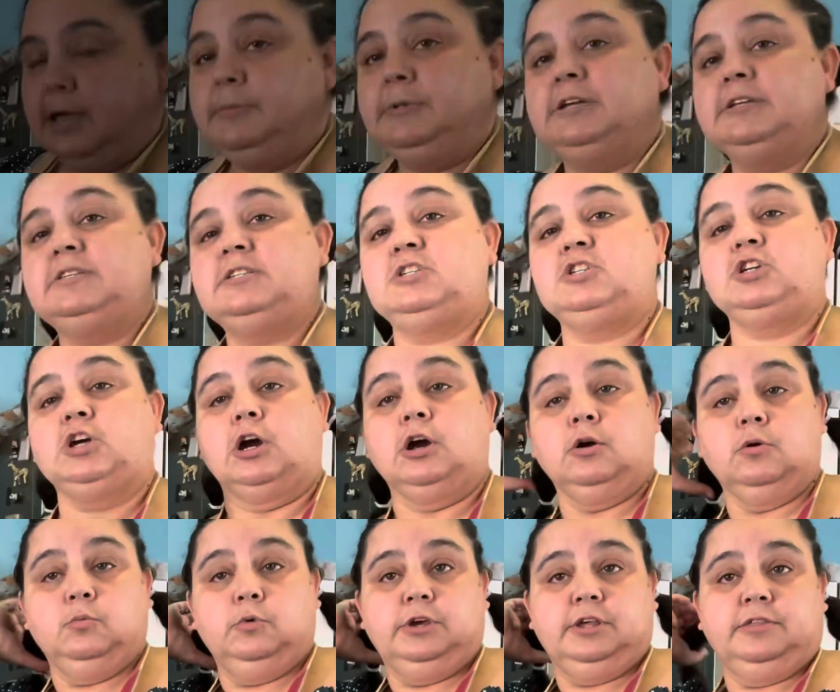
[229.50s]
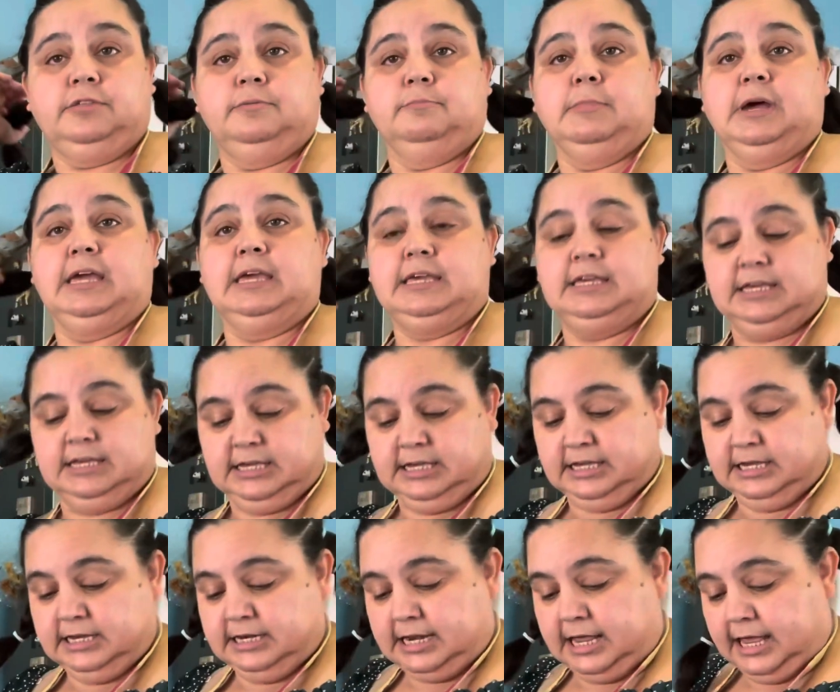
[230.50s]
gonna start with my
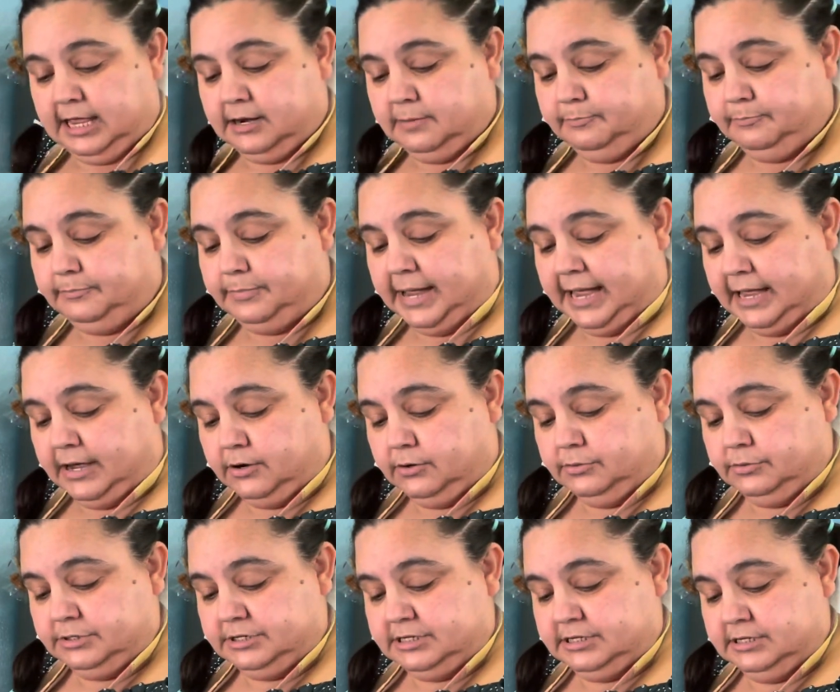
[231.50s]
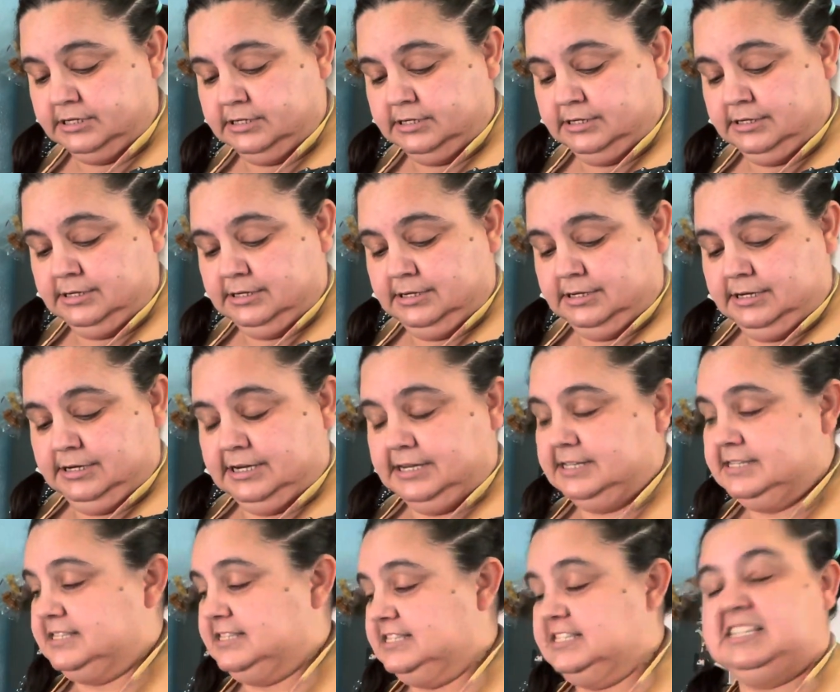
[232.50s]
heat at about a
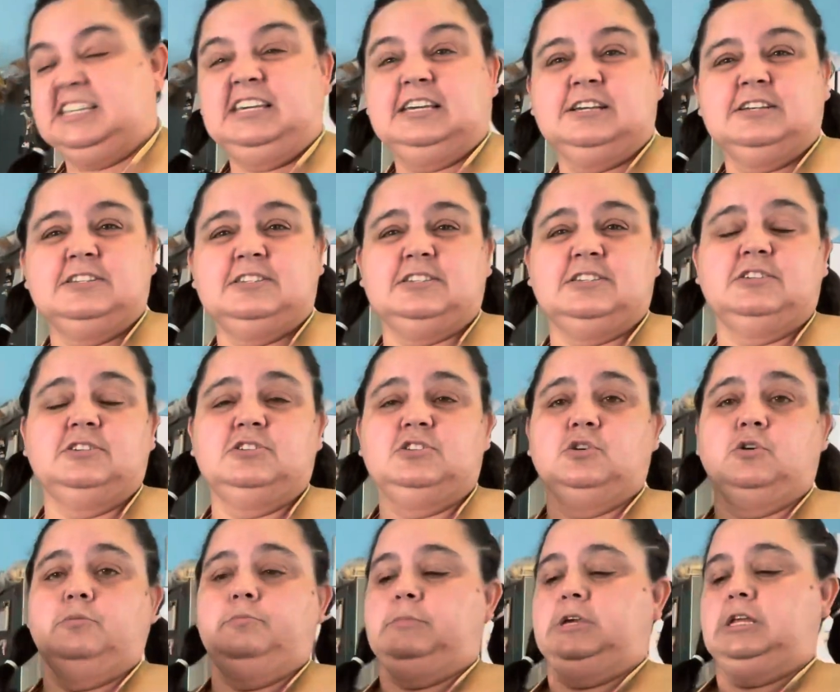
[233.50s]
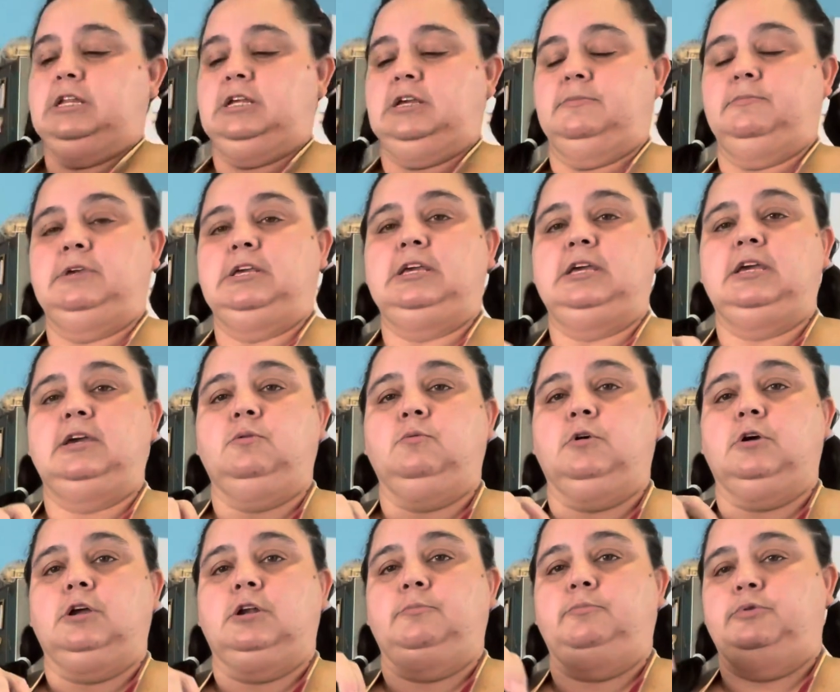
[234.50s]
6, so a medium heat. We're
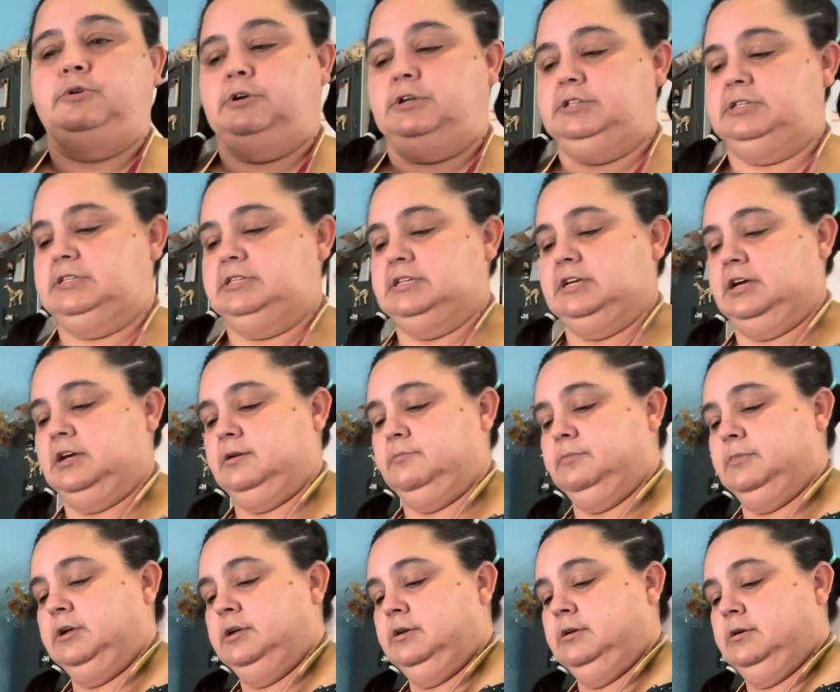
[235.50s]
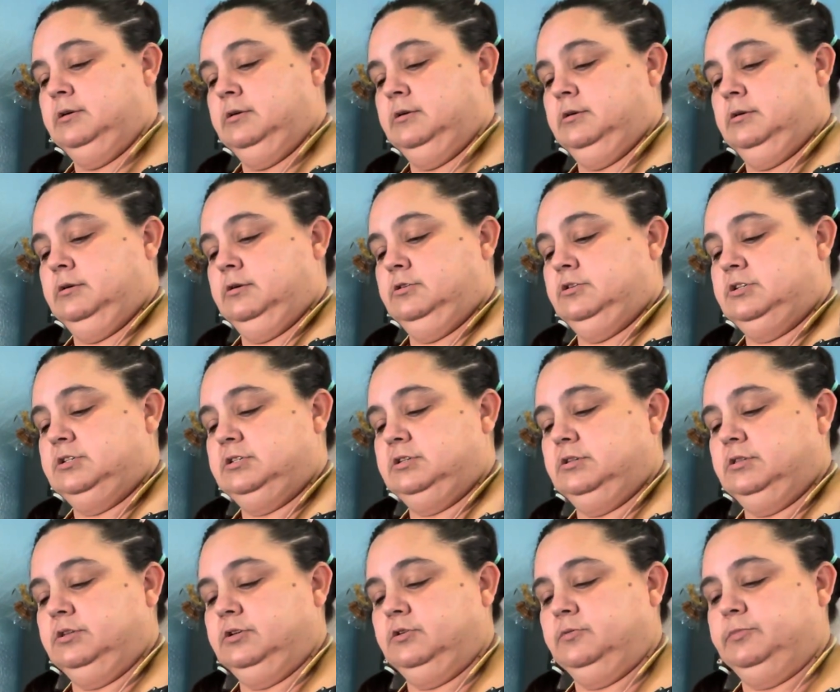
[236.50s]
gonna put just a
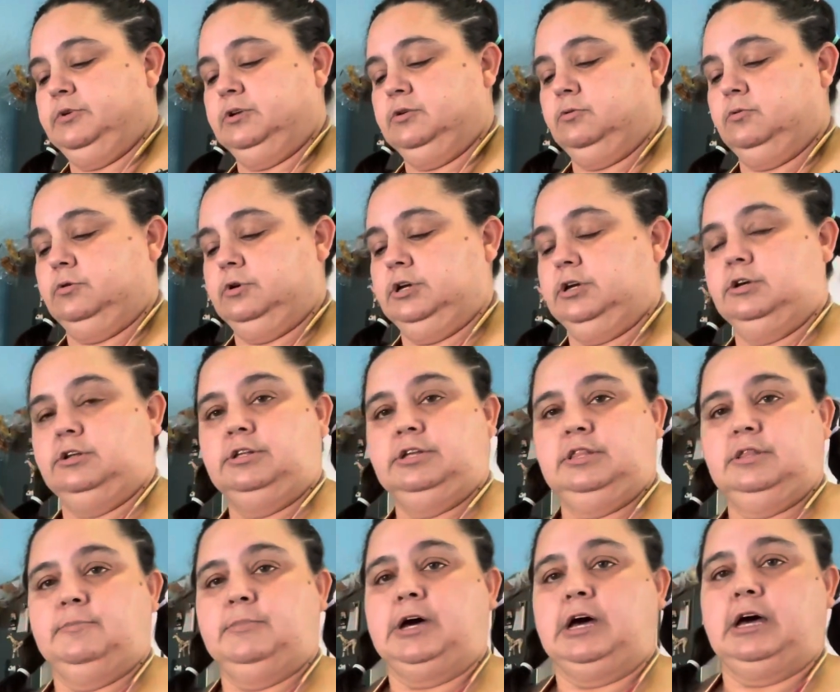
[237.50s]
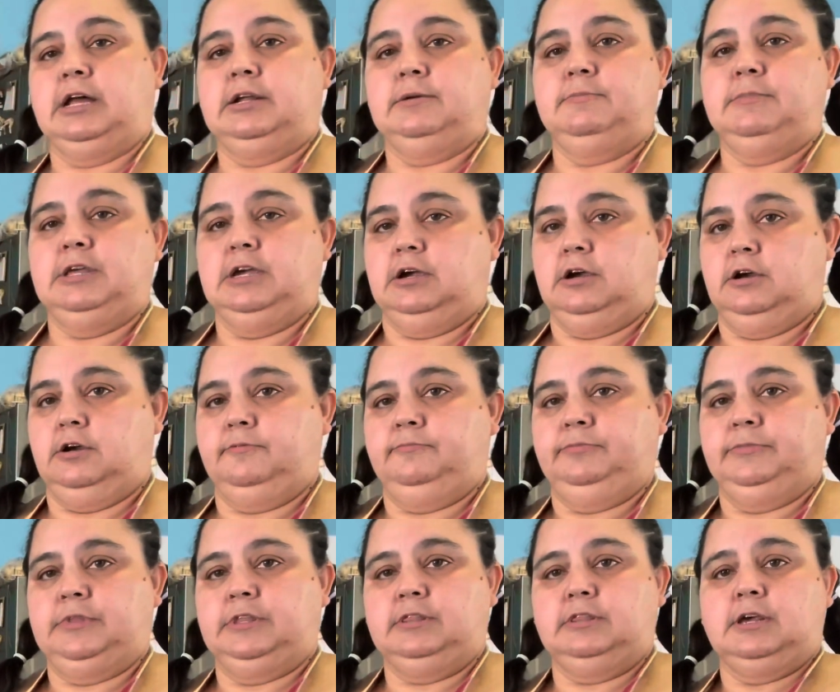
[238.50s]
little bit of oil in the bottom there.
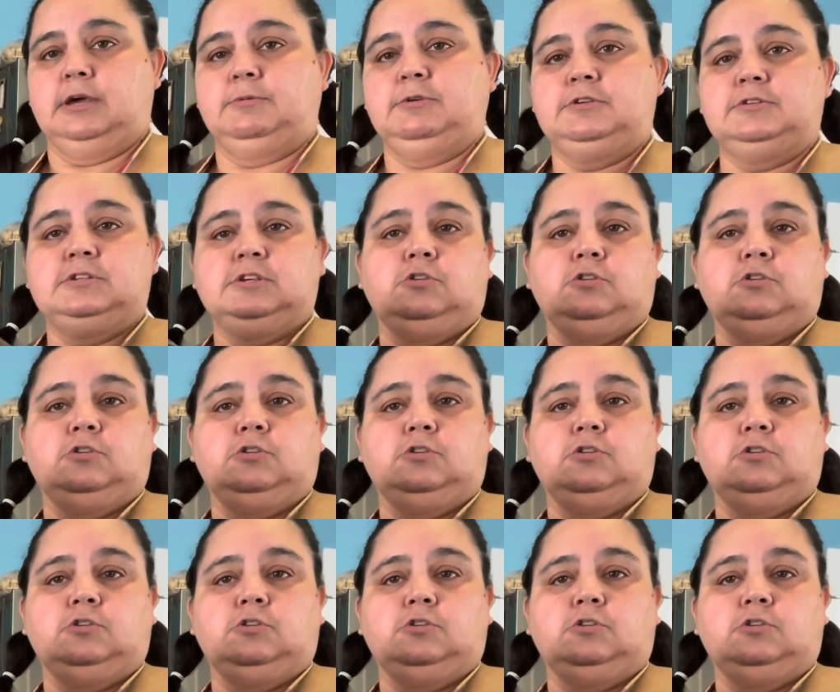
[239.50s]
I'm using